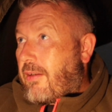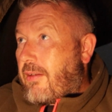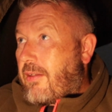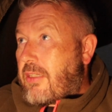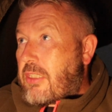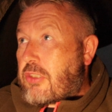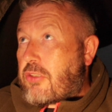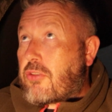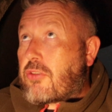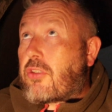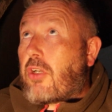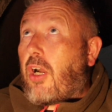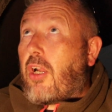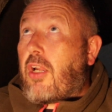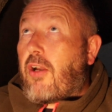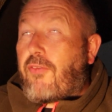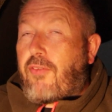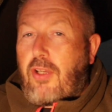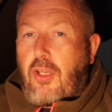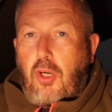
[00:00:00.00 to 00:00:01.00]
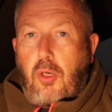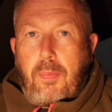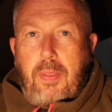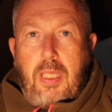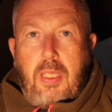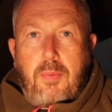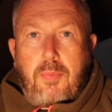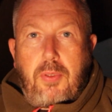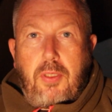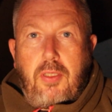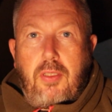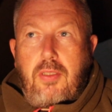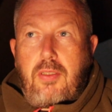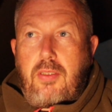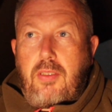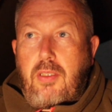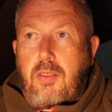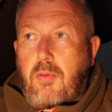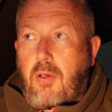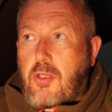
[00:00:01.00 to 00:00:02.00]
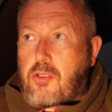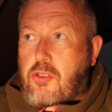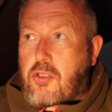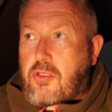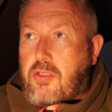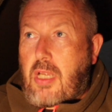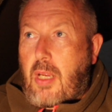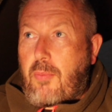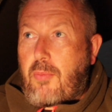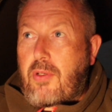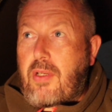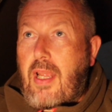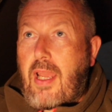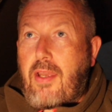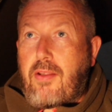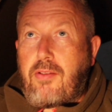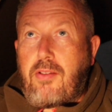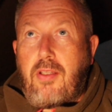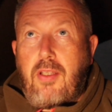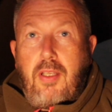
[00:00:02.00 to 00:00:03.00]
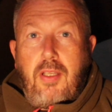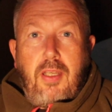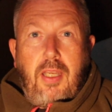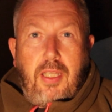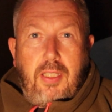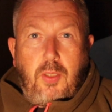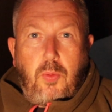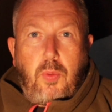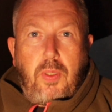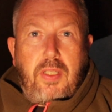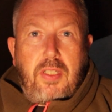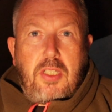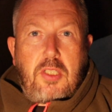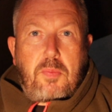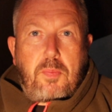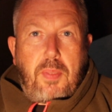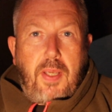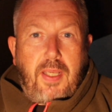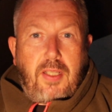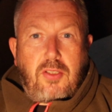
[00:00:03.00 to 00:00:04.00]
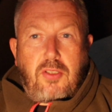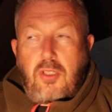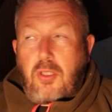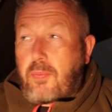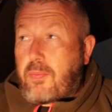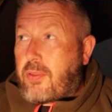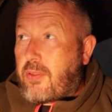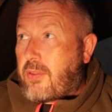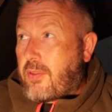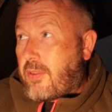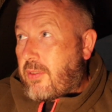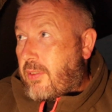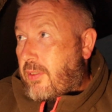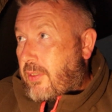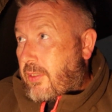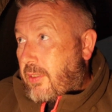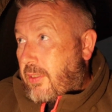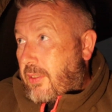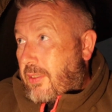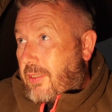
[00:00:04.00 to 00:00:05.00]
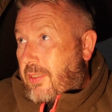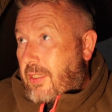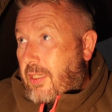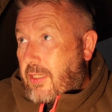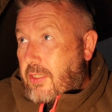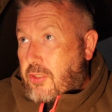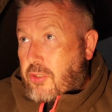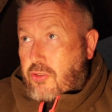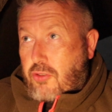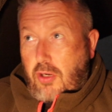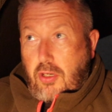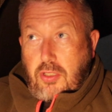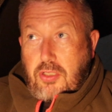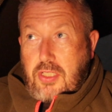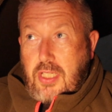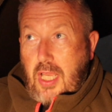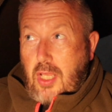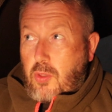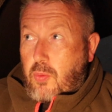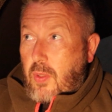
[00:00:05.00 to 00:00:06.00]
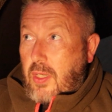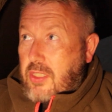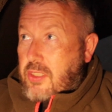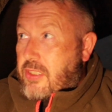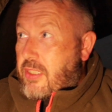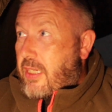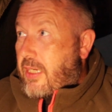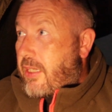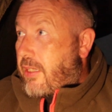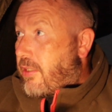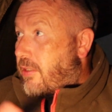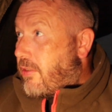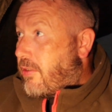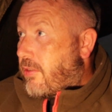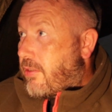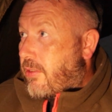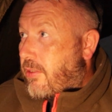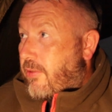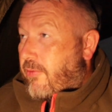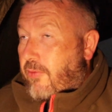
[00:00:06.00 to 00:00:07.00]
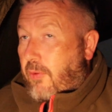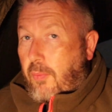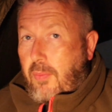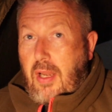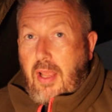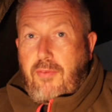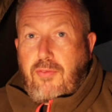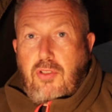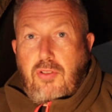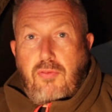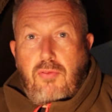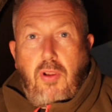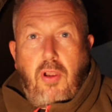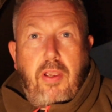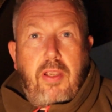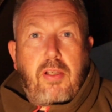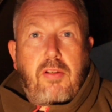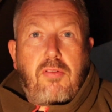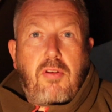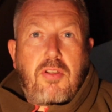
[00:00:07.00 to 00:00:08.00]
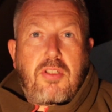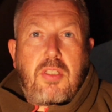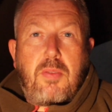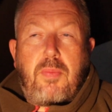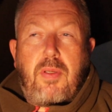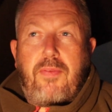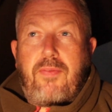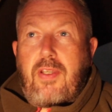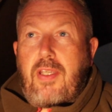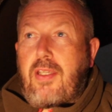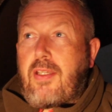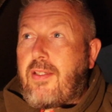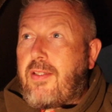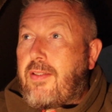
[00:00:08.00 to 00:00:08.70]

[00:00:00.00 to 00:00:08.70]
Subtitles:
It's just died off a little bit, but it was just hammering down, and the wind has picked up strong southwesterly from left to right across the bivvy.